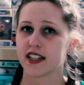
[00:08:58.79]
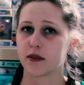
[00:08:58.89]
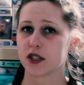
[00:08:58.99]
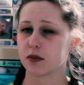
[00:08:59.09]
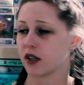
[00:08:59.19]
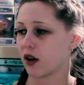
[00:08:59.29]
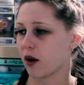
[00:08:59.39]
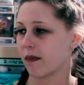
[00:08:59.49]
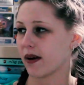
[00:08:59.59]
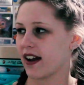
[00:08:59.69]
Summers
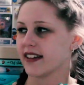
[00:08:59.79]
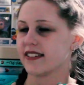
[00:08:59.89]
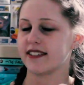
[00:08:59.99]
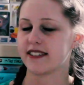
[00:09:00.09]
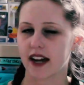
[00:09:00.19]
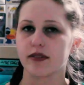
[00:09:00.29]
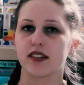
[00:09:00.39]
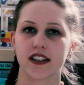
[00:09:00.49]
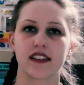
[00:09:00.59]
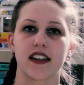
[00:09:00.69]
book, but I
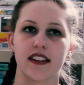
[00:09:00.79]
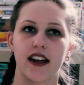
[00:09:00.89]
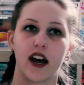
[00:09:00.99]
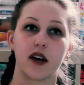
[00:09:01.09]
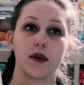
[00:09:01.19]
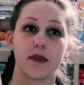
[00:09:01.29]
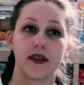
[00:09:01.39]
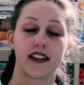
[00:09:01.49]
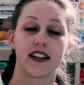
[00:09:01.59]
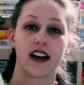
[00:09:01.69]
definitely think that I'll be
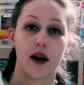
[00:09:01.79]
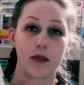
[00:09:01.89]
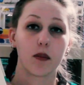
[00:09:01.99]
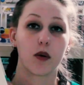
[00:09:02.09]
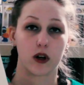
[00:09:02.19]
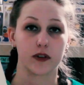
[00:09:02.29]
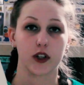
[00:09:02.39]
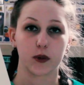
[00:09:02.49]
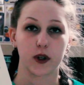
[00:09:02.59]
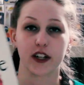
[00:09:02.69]
picking up more of
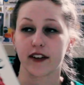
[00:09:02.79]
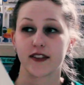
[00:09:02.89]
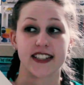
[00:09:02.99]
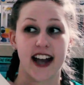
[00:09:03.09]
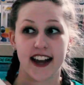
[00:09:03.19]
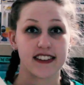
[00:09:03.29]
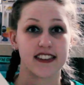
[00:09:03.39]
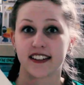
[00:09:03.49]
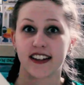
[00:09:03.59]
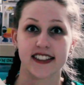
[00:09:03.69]
her work if it's
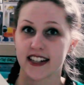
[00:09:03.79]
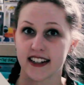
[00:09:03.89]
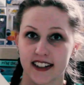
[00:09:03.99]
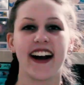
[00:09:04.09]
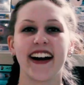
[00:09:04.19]
anything like Sadie.